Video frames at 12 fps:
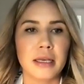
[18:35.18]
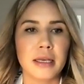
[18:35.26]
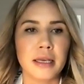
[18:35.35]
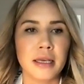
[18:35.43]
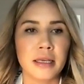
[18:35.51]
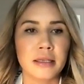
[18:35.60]

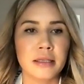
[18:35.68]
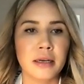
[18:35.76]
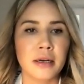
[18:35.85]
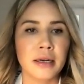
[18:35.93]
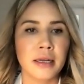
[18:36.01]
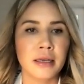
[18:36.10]
Is there
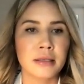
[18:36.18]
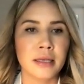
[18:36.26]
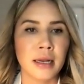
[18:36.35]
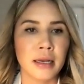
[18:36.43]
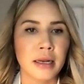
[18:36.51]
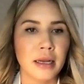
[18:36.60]
an
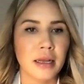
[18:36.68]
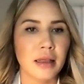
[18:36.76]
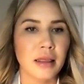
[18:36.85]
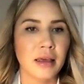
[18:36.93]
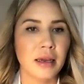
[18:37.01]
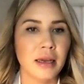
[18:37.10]
anxiety
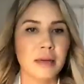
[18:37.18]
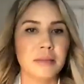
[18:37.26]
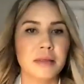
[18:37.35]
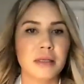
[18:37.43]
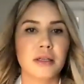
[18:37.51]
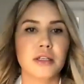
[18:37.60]
that
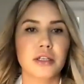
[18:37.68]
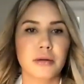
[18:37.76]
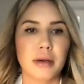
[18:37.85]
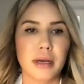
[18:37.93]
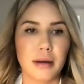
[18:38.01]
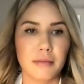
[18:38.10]
keeps on
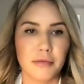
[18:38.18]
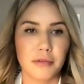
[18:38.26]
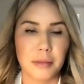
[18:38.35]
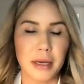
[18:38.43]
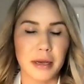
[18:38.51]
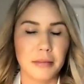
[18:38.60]
showing up for
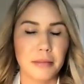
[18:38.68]
me?